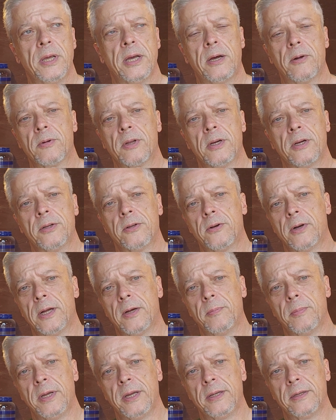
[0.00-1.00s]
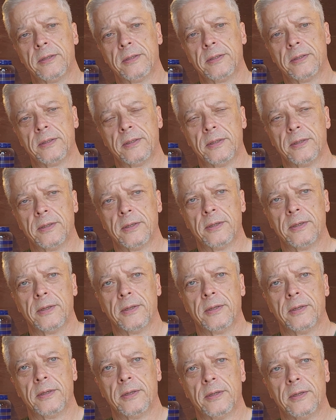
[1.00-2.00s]
outgunned or outmanned.
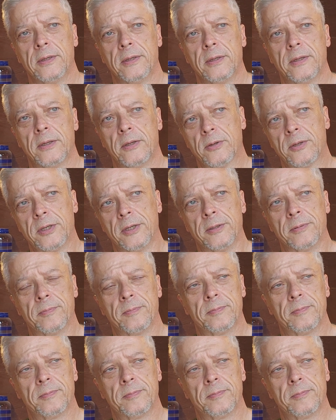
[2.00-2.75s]
Okay.